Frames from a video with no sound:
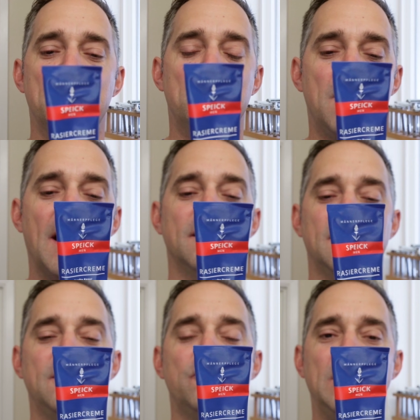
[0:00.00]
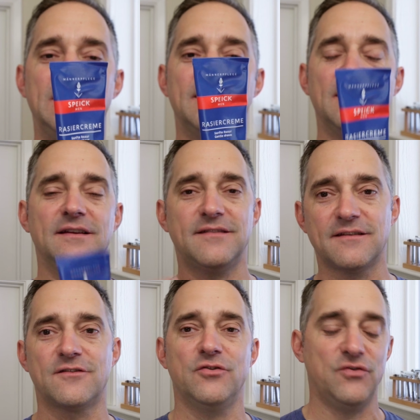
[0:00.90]
mild ingredient list
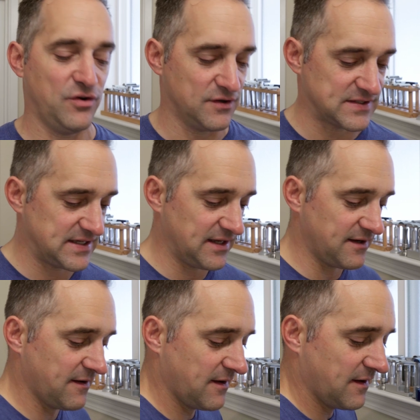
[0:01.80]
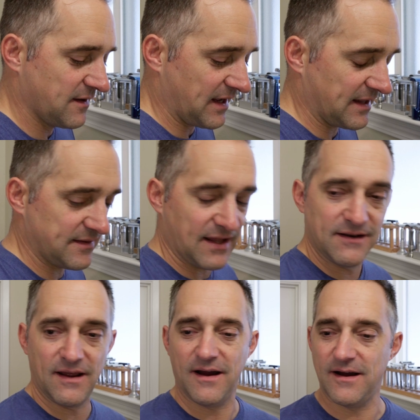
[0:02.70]
that's good to your skin. And
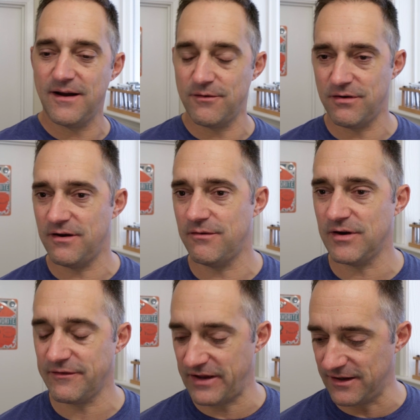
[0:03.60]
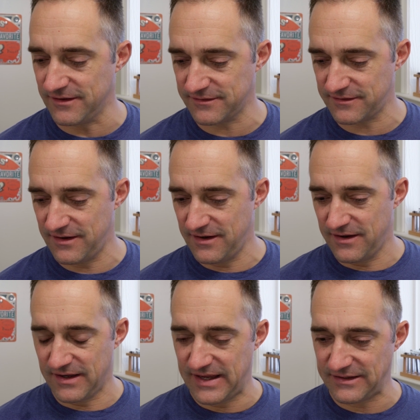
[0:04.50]
then whatever else,
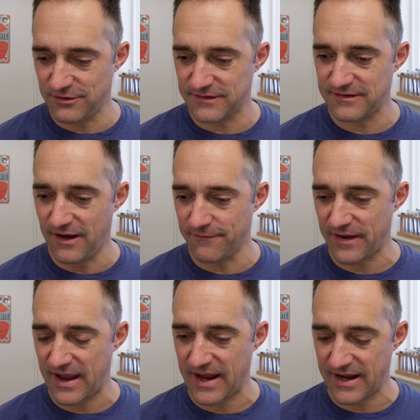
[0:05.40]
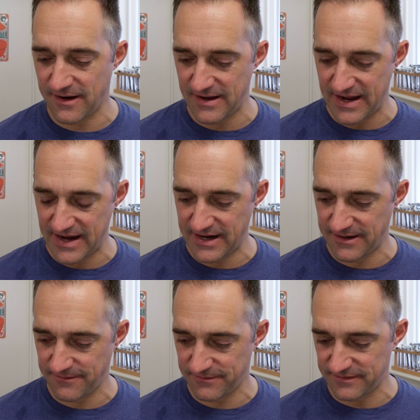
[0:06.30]
get yourself
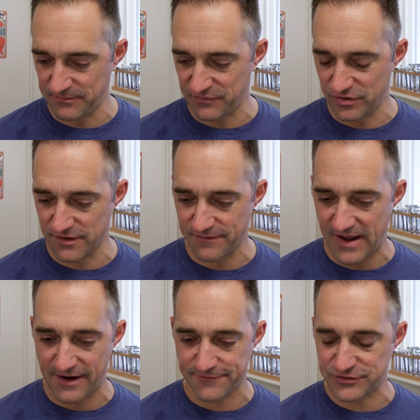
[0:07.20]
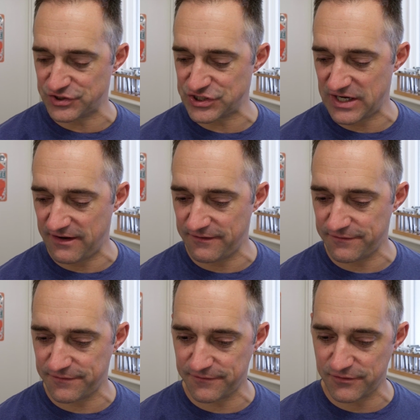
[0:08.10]
some sort of
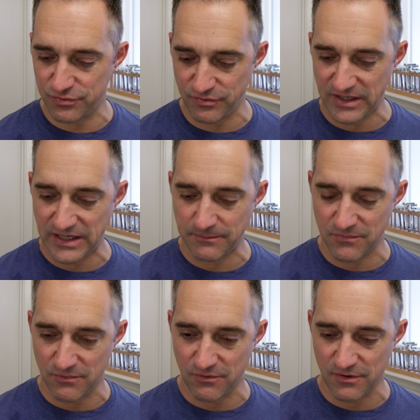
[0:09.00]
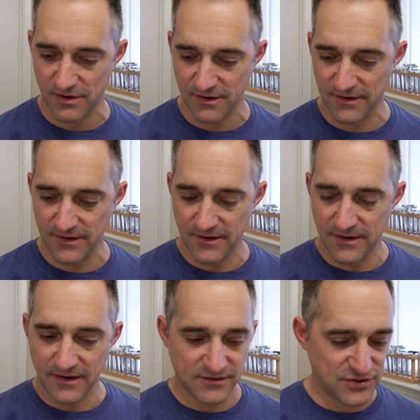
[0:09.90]
aftershave cream, or
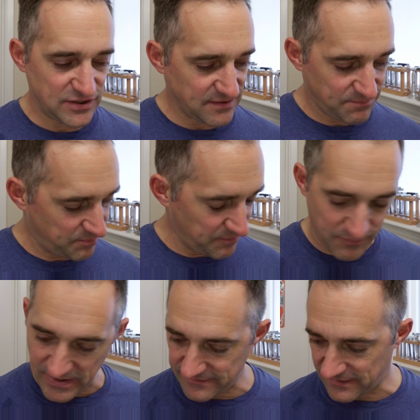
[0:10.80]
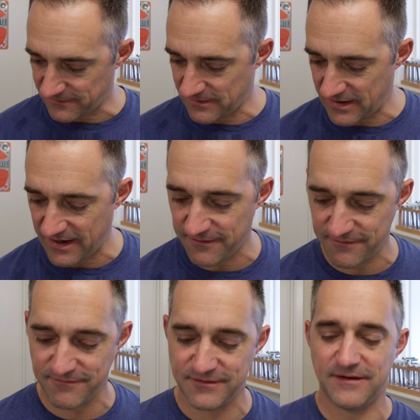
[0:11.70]
just, where is it?
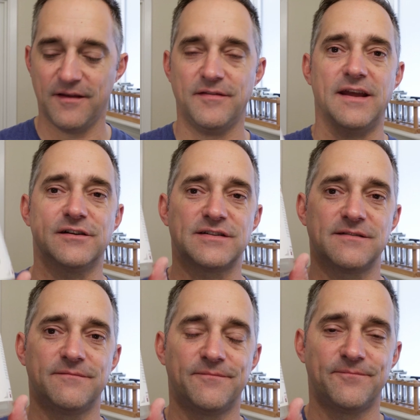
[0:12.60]
Thayer's.